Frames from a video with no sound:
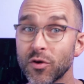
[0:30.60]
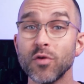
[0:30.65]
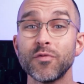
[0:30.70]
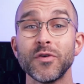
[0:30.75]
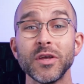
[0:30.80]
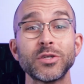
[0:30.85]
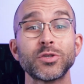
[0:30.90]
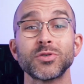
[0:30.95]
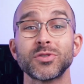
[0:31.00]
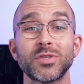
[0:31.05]
a few
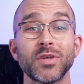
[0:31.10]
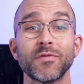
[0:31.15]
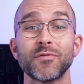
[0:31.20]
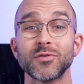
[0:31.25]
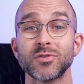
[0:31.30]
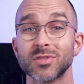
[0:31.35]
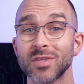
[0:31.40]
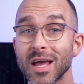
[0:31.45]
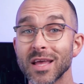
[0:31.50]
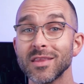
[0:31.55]
features
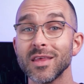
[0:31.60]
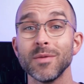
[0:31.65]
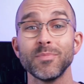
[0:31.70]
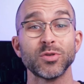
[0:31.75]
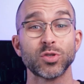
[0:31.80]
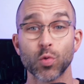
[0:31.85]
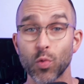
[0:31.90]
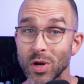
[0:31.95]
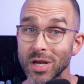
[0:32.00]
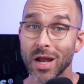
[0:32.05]
differ slightly
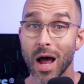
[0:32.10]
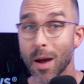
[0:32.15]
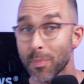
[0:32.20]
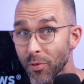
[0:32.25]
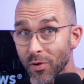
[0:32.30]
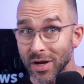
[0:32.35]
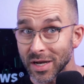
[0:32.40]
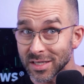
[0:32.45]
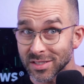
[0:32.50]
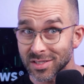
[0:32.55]
between
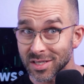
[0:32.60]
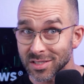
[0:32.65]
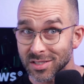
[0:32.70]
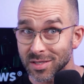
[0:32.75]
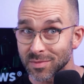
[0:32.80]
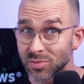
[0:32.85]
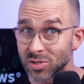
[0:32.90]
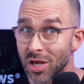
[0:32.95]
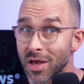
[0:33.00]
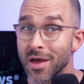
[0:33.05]
operating
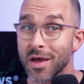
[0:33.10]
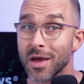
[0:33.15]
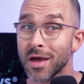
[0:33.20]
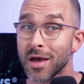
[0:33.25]
systems,